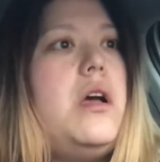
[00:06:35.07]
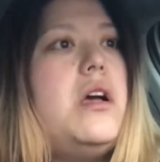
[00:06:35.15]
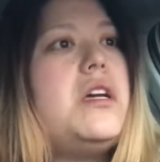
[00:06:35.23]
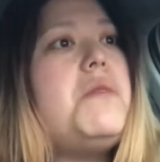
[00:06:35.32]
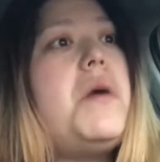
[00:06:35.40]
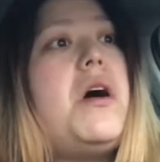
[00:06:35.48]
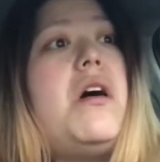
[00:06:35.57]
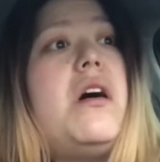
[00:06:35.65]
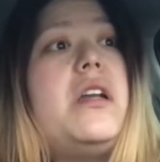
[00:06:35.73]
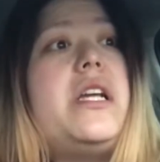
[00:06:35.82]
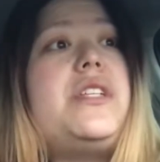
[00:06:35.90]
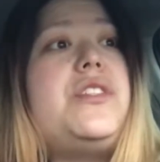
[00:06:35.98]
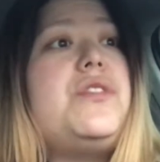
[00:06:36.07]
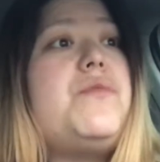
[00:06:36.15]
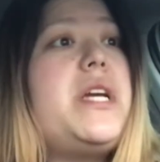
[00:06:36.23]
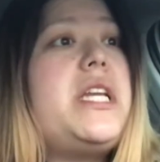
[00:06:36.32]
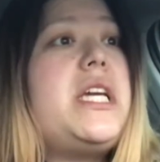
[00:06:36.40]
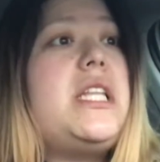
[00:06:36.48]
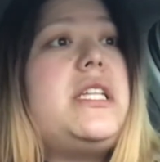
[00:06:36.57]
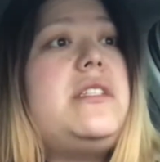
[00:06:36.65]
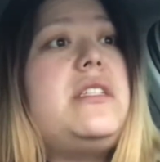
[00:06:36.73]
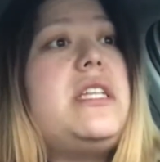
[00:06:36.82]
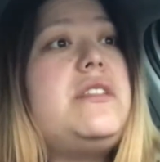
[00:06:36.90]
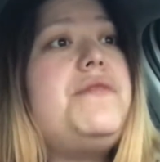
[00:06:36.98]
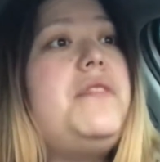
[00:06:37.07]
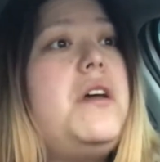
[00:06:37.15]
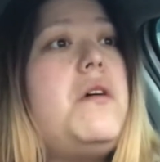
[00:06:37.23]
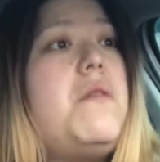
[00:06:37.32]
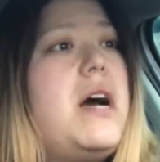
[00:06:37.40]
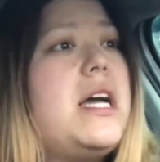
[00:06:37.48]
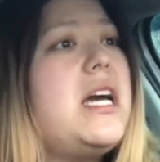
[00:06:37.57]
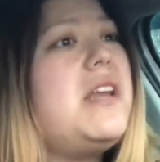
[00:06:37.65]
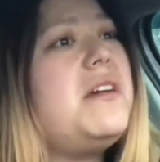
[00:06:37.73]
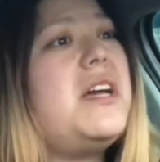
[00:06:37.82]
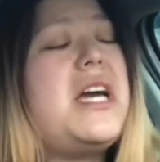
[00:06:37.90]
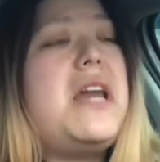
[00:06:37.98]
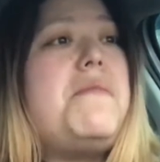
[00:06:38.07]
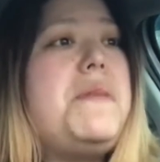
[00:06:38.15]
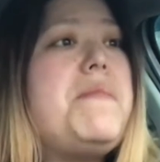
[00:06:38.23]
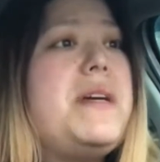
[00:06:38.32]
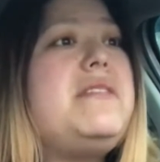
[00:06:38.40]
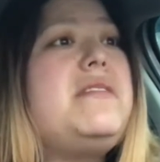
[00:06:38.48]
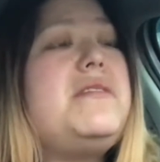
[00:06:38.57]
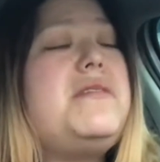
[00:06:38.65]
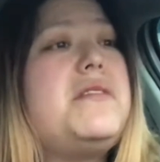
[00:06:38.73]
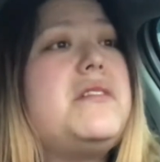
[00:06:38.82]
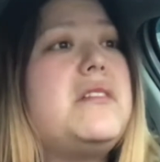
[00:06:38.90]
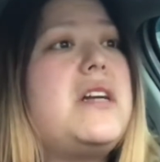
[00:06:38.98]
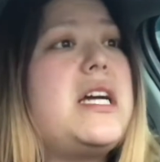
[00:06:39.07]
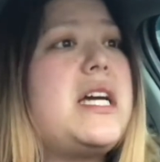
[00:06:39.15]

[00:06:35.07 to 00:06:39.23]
Come on, it's just raining. Let's flow. I gotta meet my sister.